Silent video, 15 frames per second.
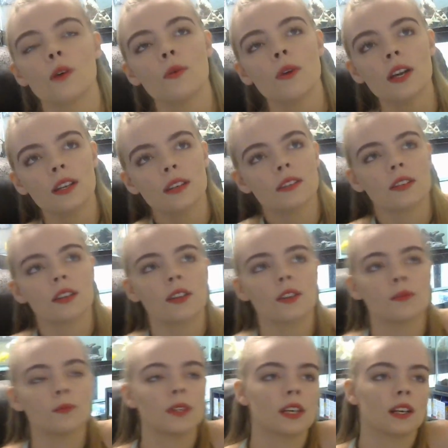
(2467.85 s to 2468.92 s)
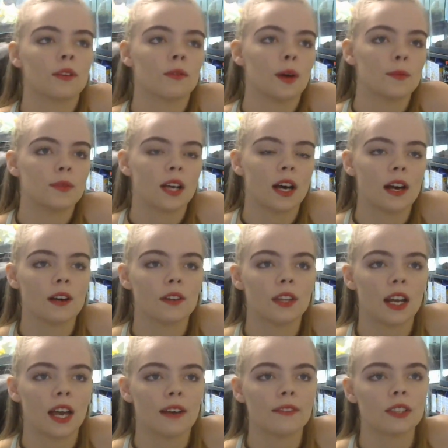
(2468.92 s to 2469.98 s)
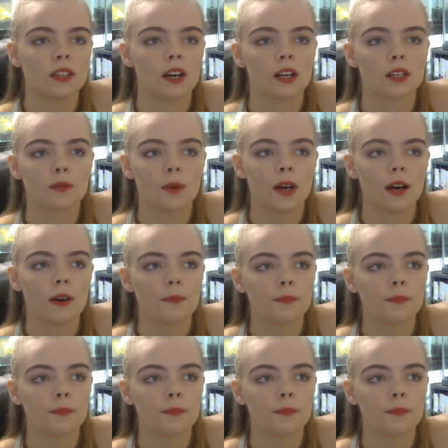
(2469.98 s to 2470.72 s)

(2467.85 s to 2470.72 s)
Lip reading: what is another beginner reptile that I haven't talked about?